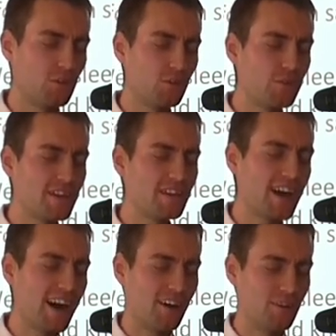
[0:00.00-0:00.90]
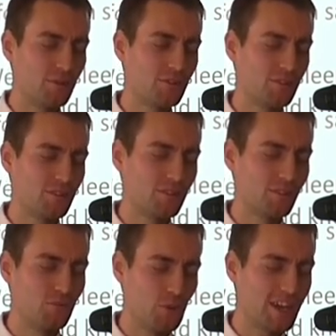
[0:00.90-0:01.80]
that already now
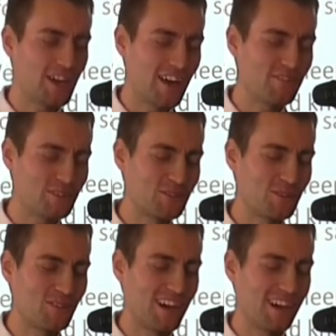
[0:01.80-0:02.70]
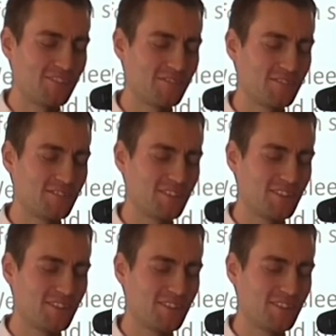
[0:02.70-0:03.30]
we can have eternal life.